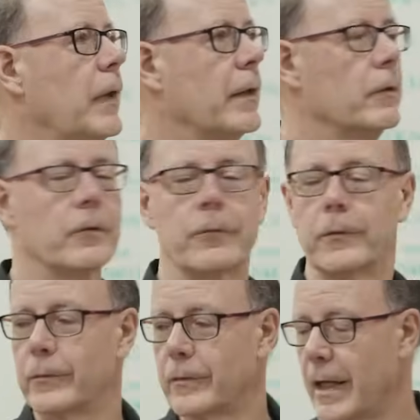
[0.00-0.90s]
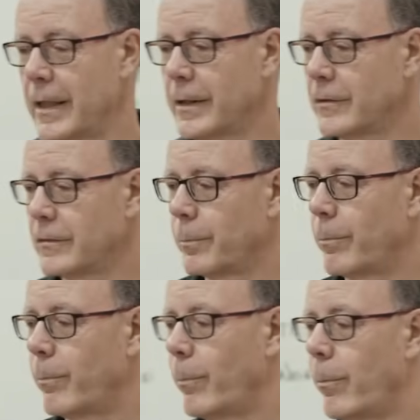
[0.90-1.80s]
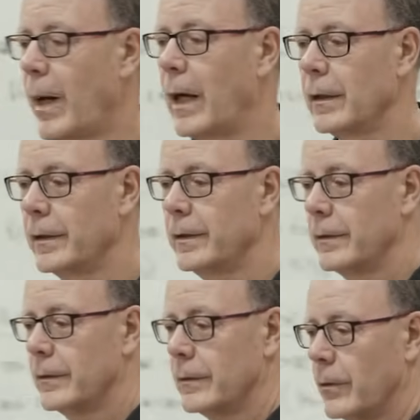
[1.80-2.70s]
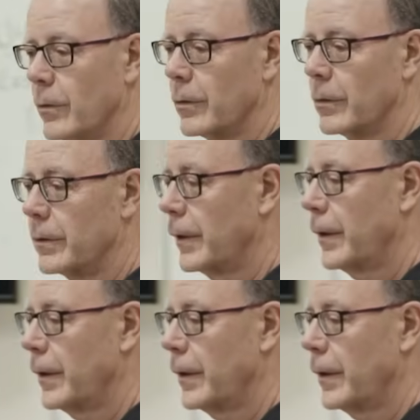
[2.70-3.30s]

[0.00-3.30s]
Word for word: don't know if it was Hanes, Bali, or